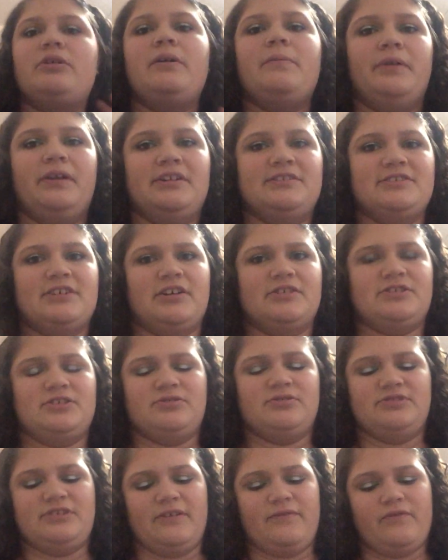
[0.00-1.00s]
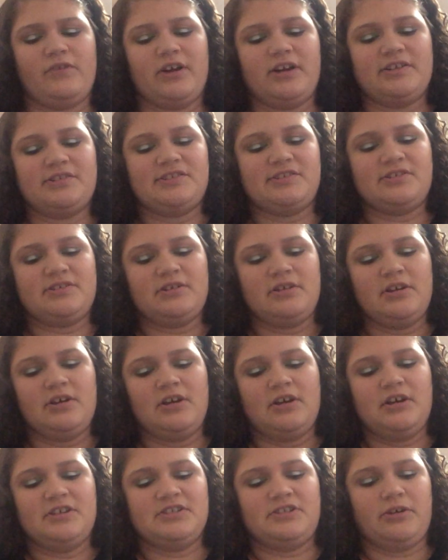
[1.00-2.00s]
it, but it's also different.
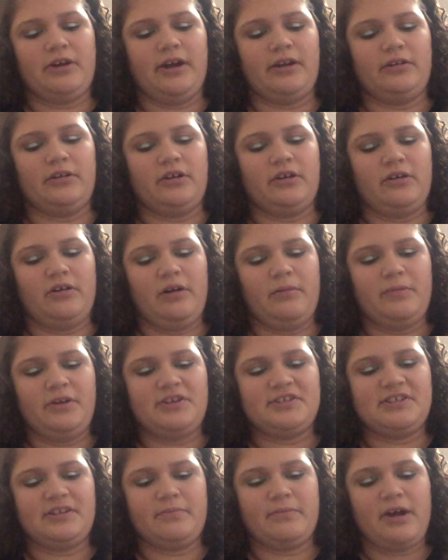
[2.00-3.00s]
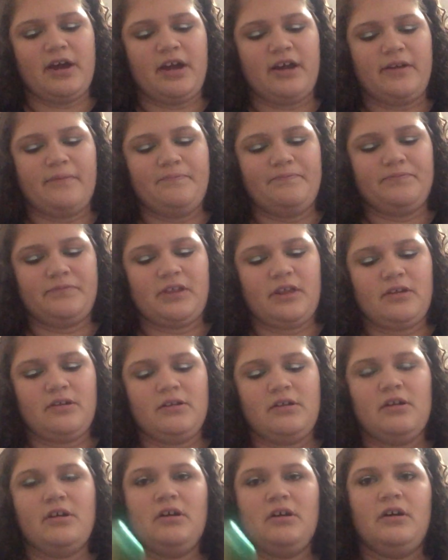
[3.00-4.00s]
So I don't know. I'm using my
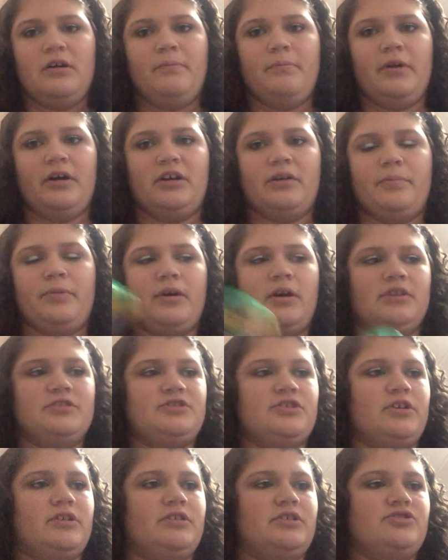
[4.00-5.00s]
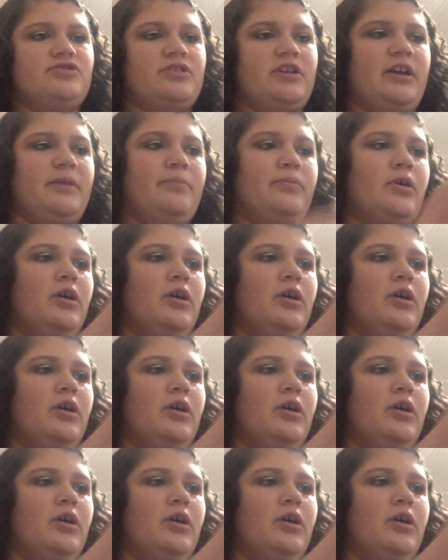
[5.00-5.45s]
butter bronzer in the shade